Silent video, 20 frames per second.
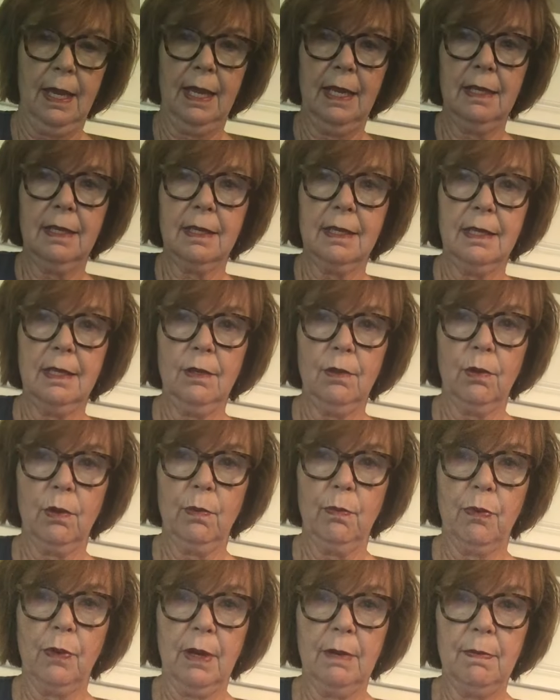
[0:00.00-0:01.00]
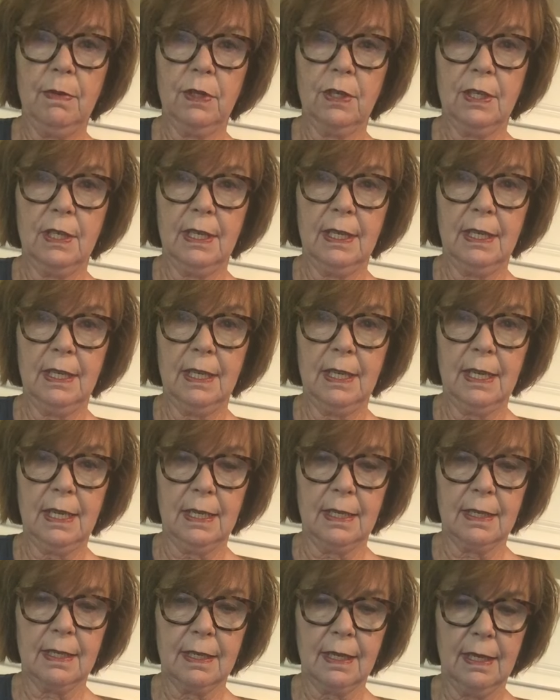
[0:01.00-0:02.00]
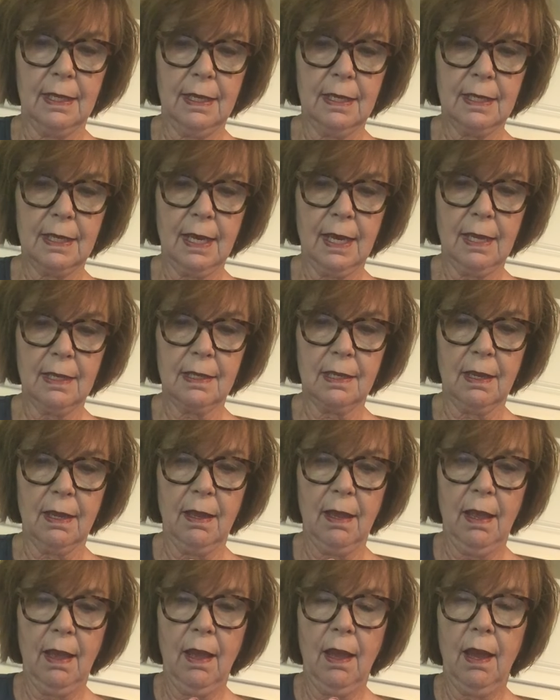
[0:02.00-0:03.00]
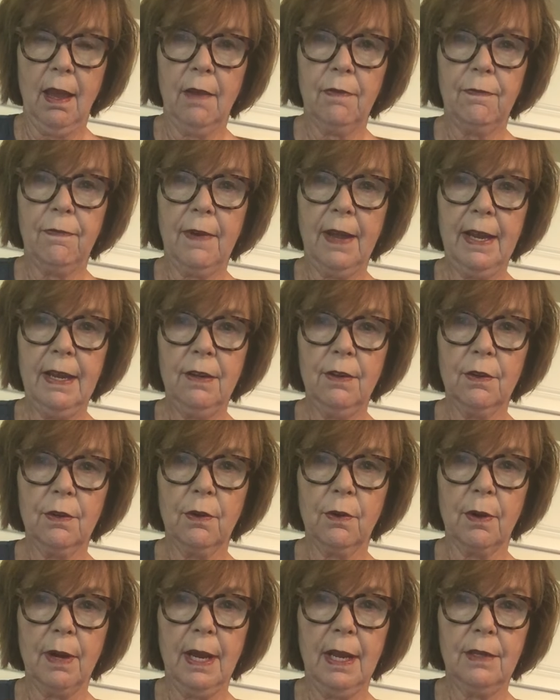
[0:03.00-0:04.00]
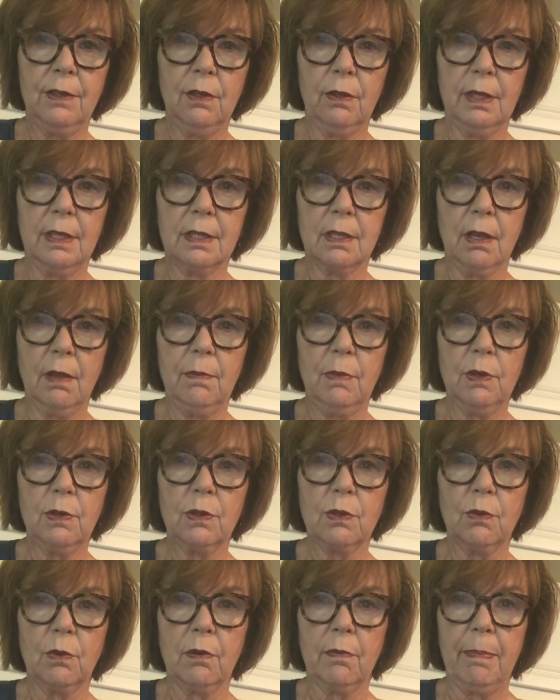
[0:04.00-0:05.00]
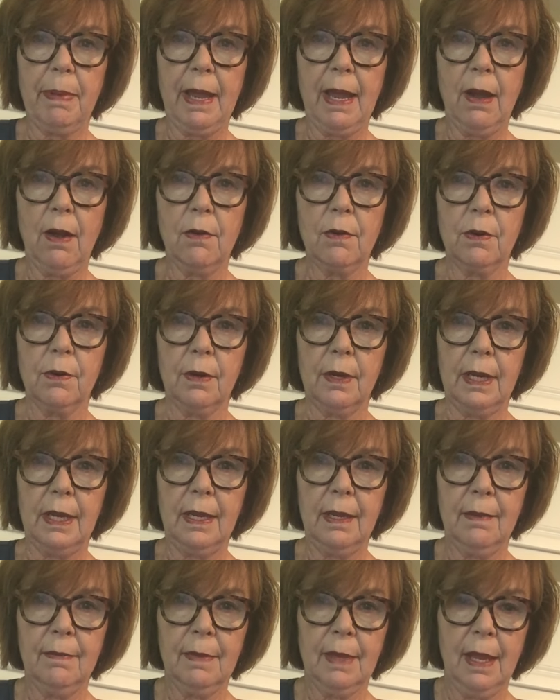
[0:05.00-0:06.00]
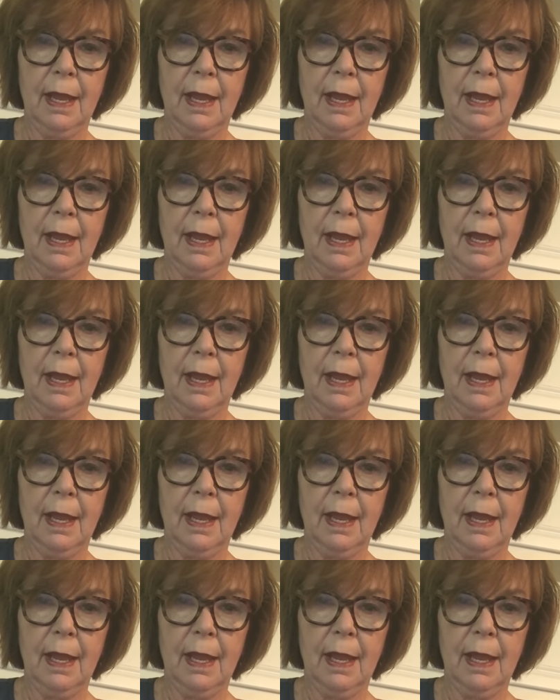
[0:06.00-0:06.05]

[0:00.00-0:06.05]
instant or bread machine yeast, and this has a finer granule. It's almost sort of powdery,